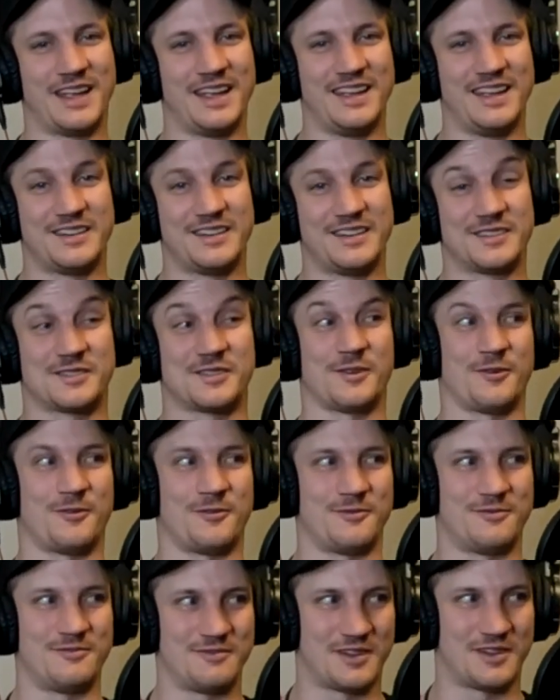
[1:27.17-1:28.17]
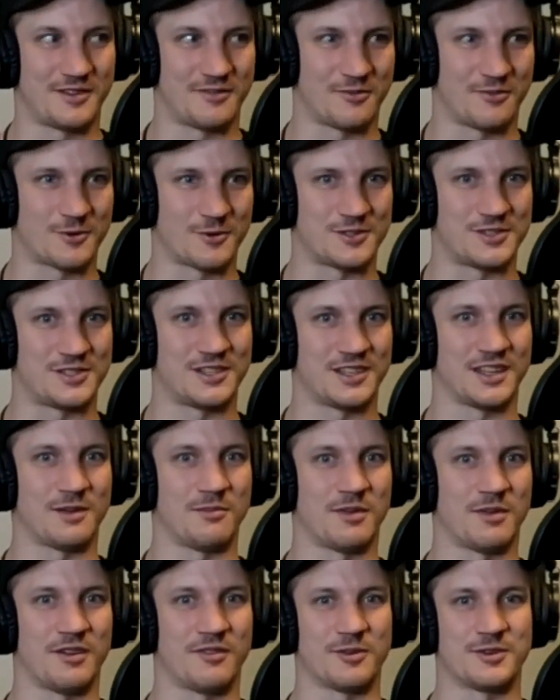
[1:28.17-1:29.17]
So, unfortunately, my
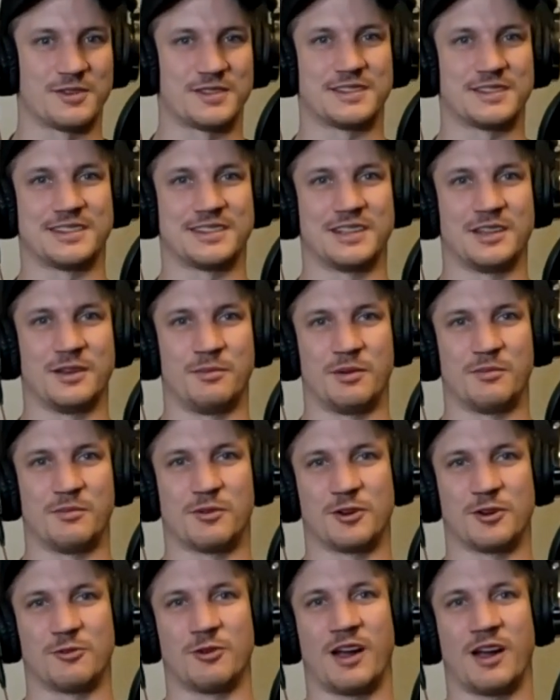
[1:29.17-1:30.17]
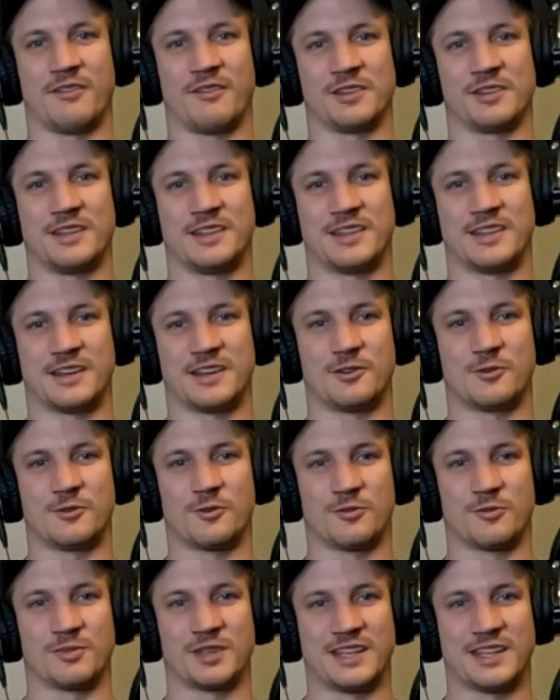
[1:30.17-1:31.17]
voice is a little bit more gravelly than it
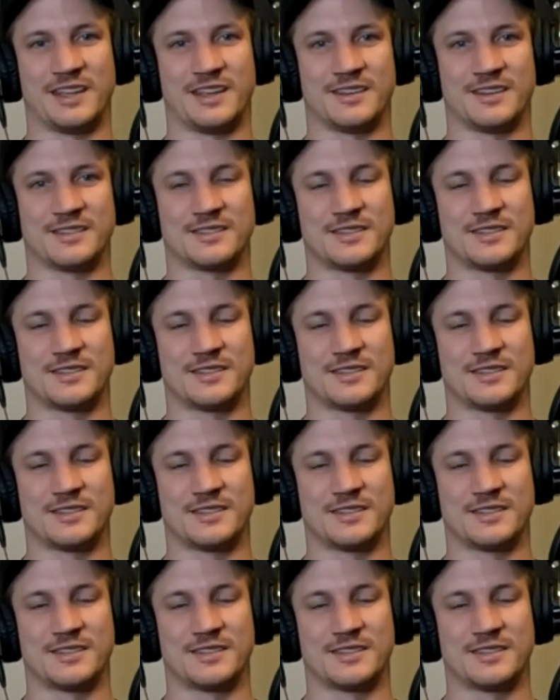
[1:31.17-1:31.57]
normally is.